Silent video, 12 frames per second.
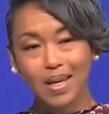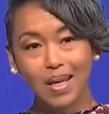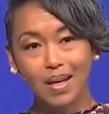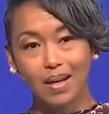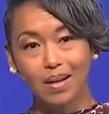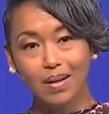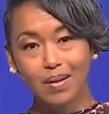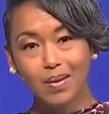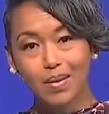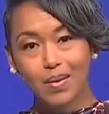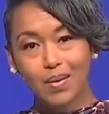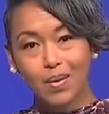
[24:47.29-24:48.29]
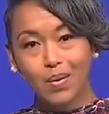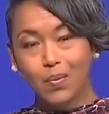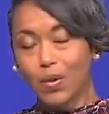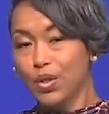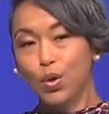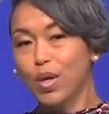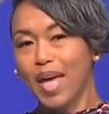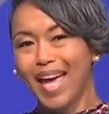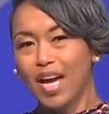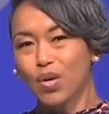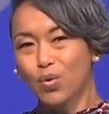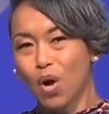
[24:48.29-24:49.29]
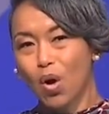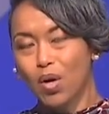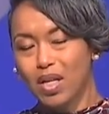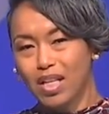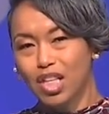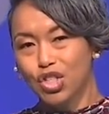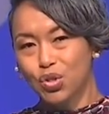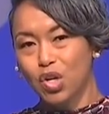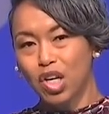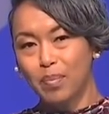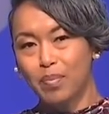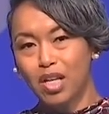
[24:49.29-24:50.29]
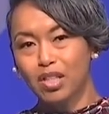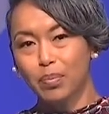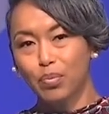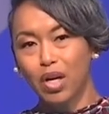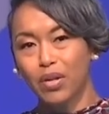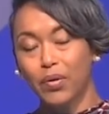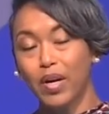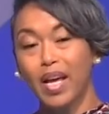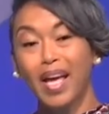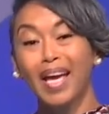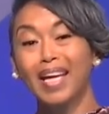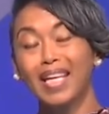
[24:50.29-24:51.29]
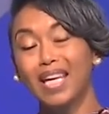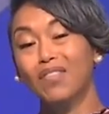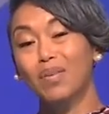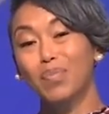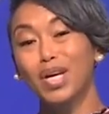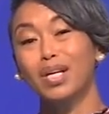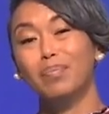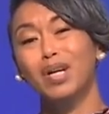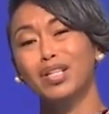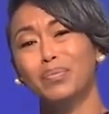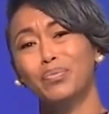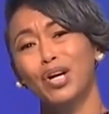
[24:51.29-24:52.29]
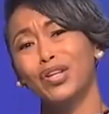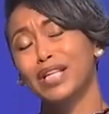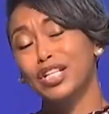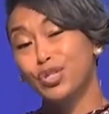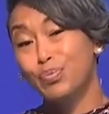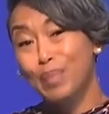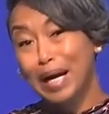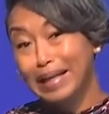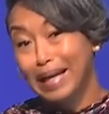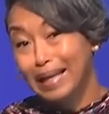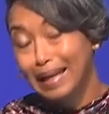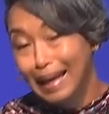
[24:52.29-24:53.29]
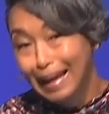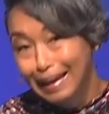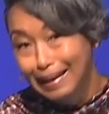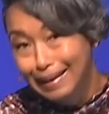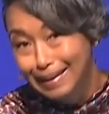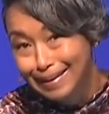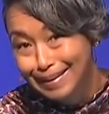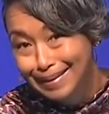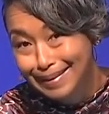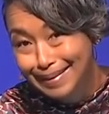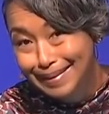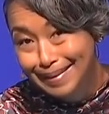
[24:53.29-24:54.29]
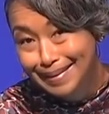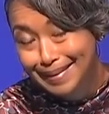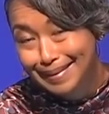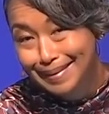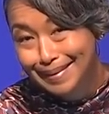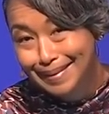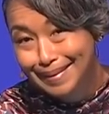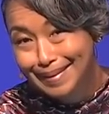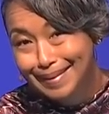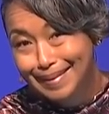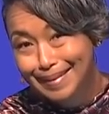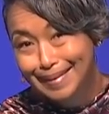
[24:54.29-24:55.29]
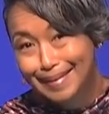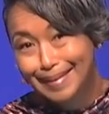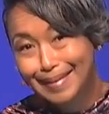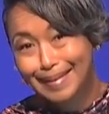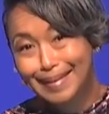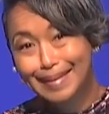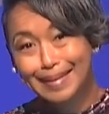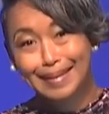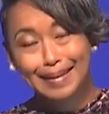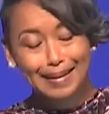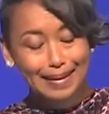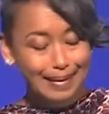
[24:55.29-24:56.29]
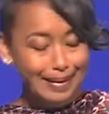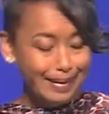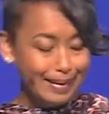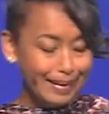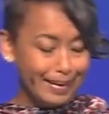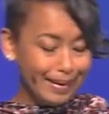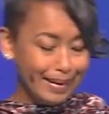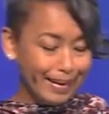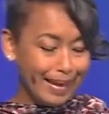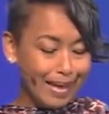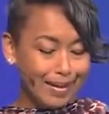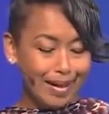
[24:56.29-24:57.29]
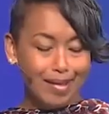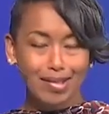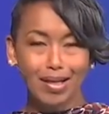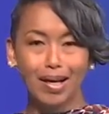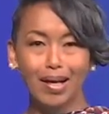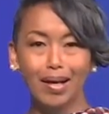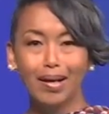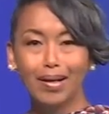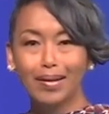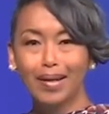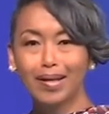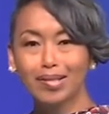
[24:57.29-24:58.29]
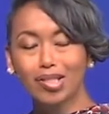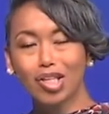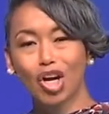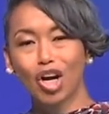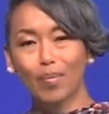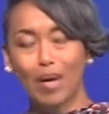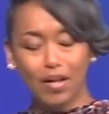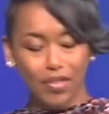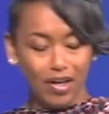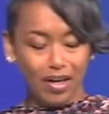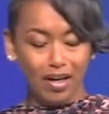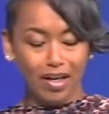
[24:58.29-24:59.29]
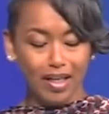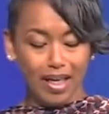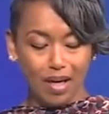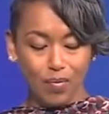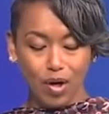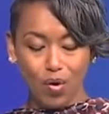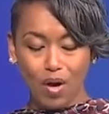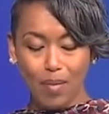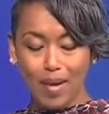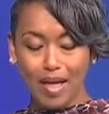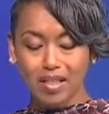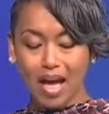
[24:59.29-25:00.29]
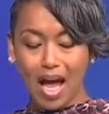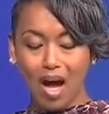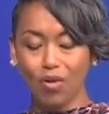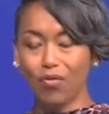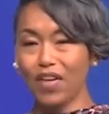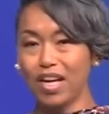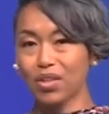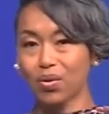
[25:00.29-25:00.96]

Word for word: here, where you can't grow unless you're among the brethren. And even being among the brethren that you might not like. It's part of the growth process. Now, there's a term out there. Again, we're going back to how faith